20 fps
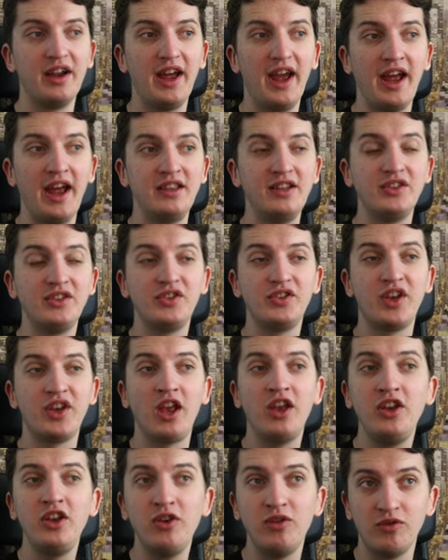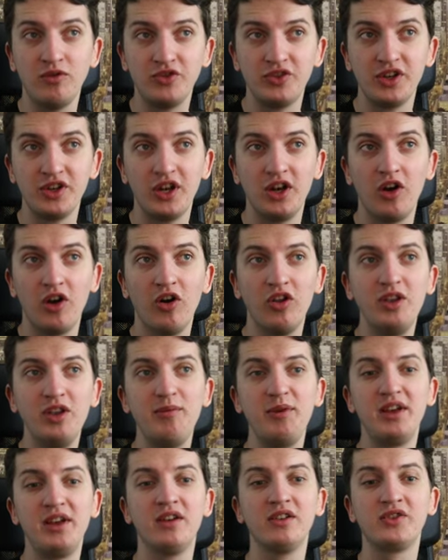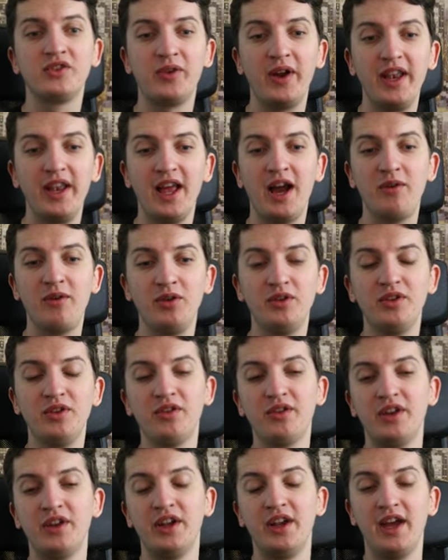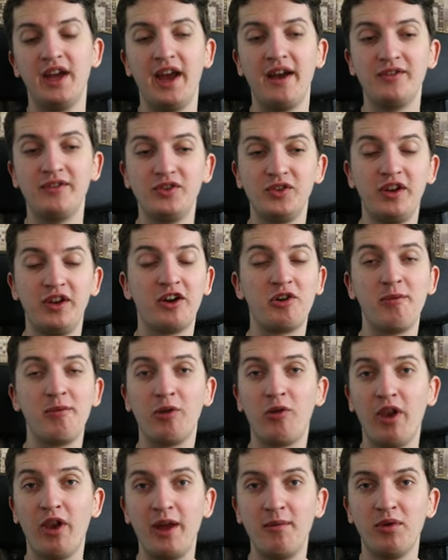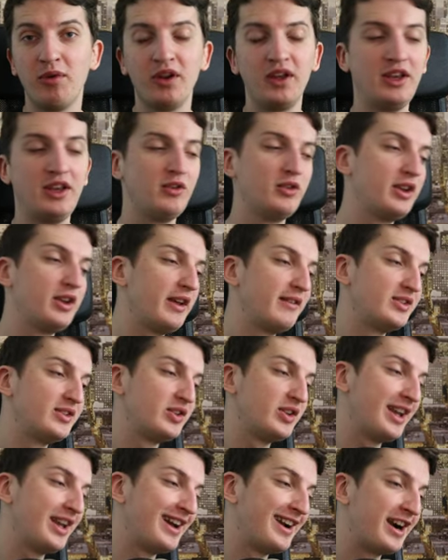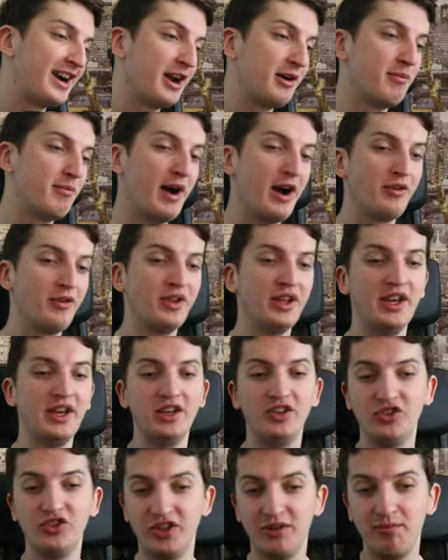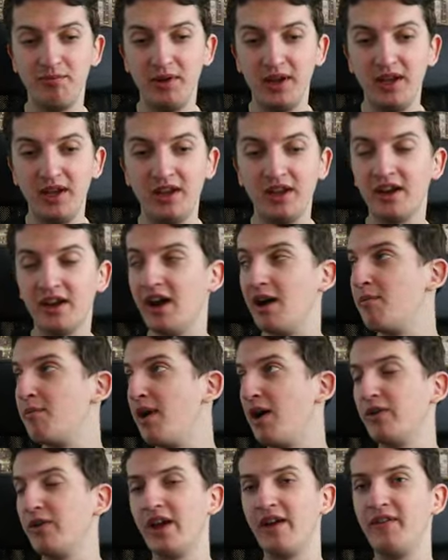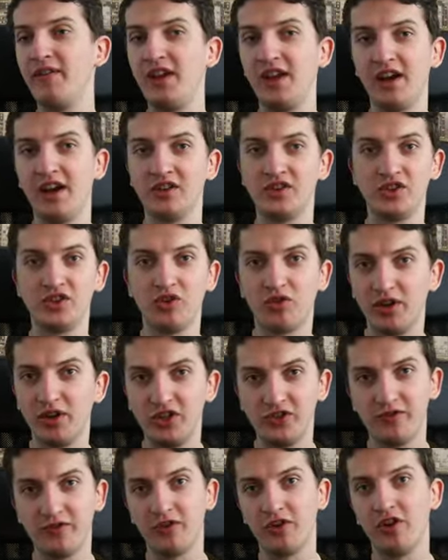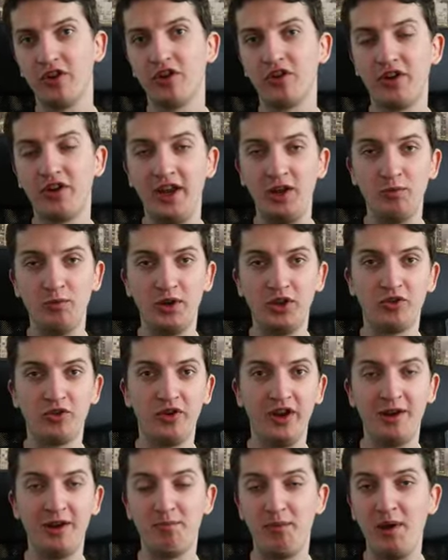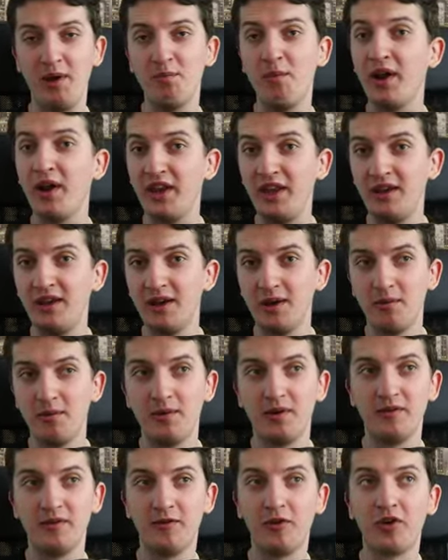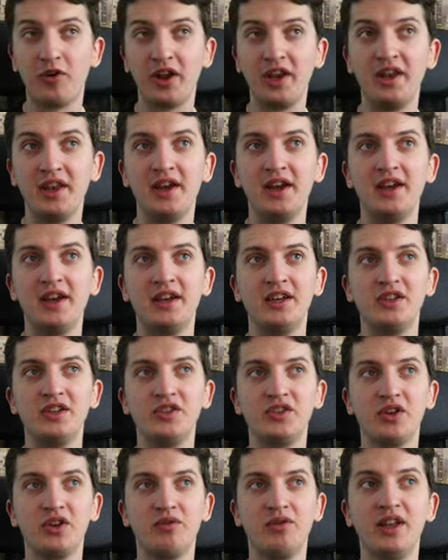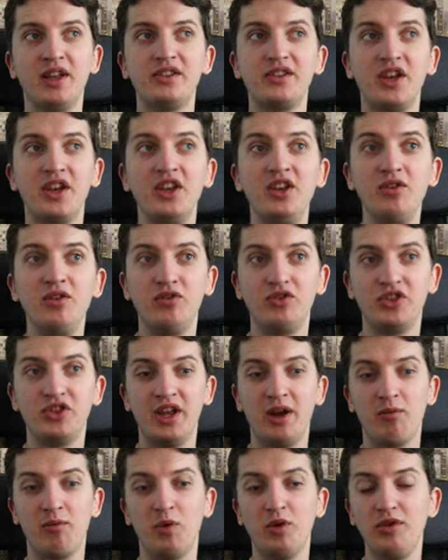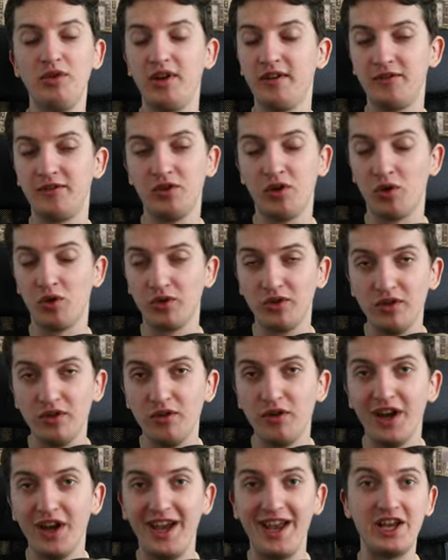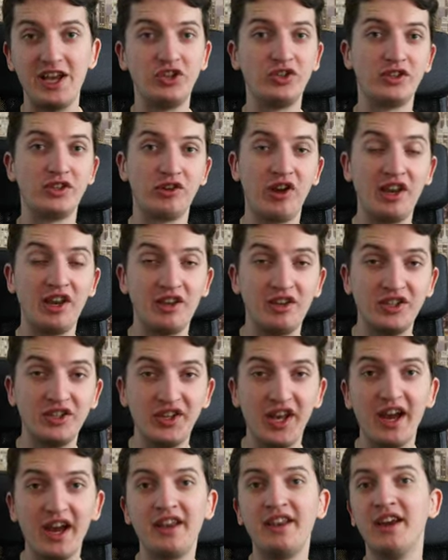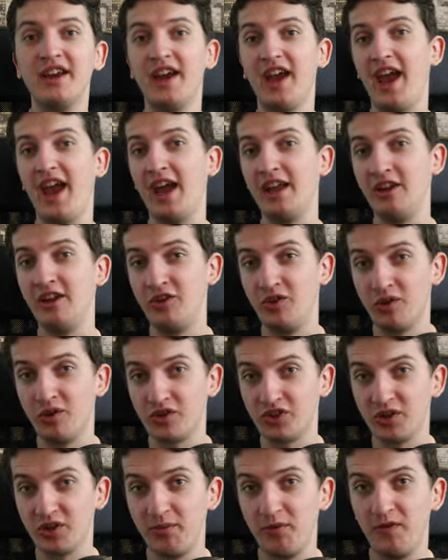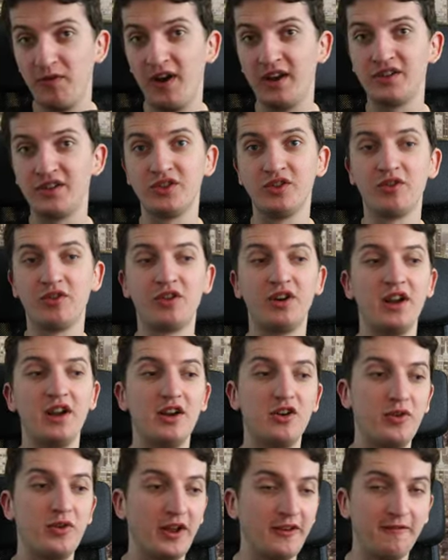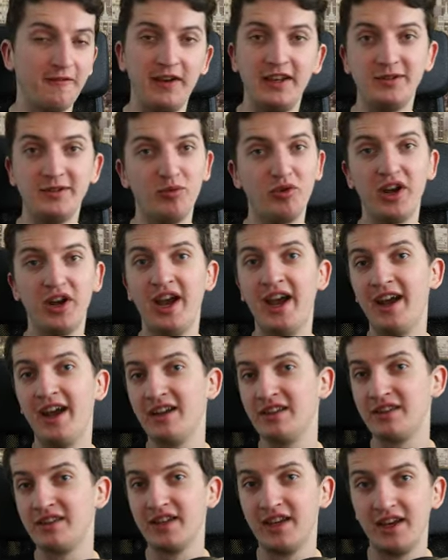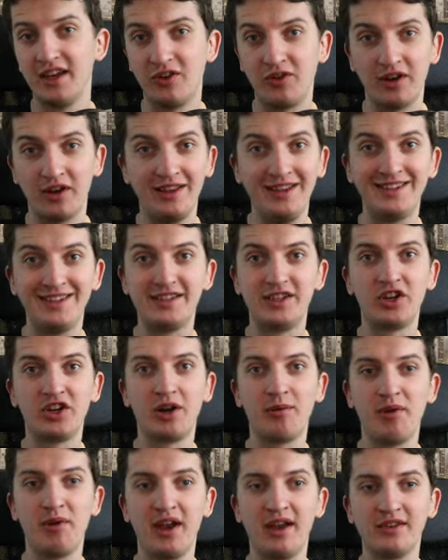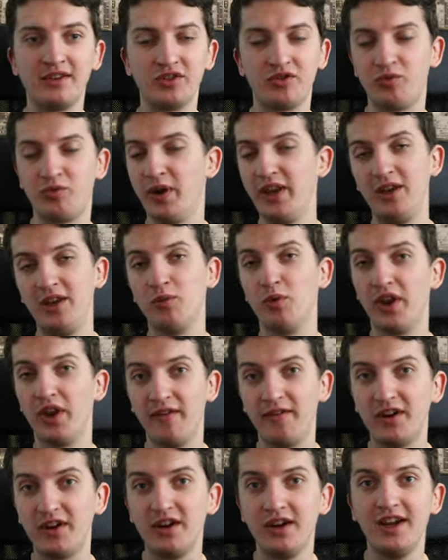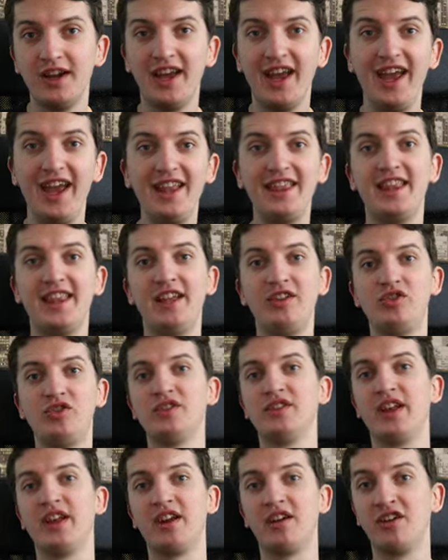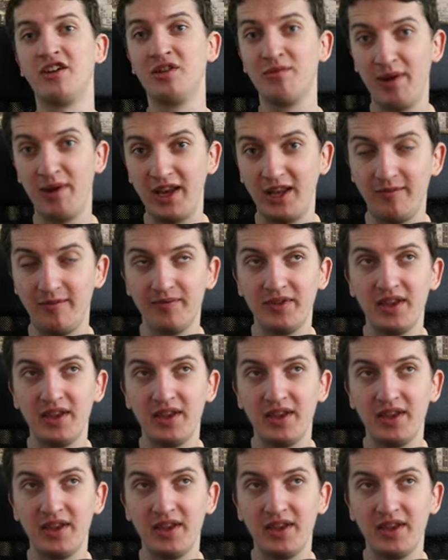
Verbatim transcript: And this is huge only because right now you don't have to care about labeling, you don't have to care about shipping, about having a storage for your inventory and pay money for it. So that's huge. Now, what you have to all do is just create a design, edit your Shopify store, run Facebook ads, run Instagram ads or Reddit, whatever, and then just like earn money.